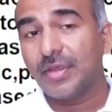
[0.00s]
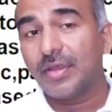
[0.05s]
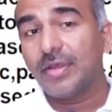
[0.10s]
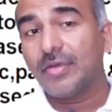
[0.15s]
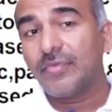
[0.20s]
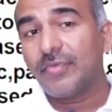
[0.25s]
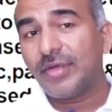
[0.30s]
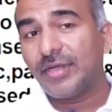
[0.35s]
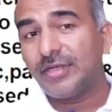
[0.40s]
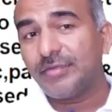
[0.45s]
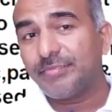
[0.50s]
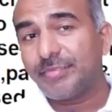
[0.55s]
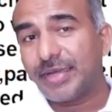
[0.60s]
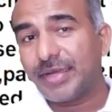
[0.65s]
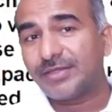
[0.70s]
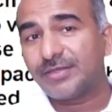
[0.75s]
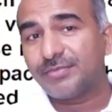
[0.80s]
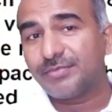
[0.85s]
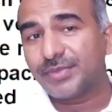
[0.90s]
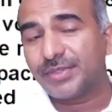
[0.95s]
While in
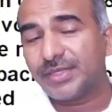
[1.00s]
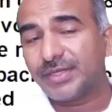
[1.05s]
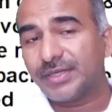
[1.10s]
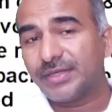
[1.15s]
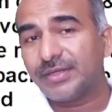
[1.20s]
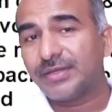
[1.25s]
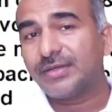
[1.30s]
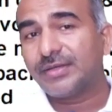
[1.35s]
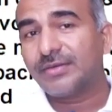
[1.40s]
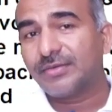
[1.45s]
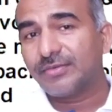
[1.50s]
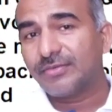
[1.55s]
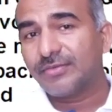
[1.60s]
parasympathetic,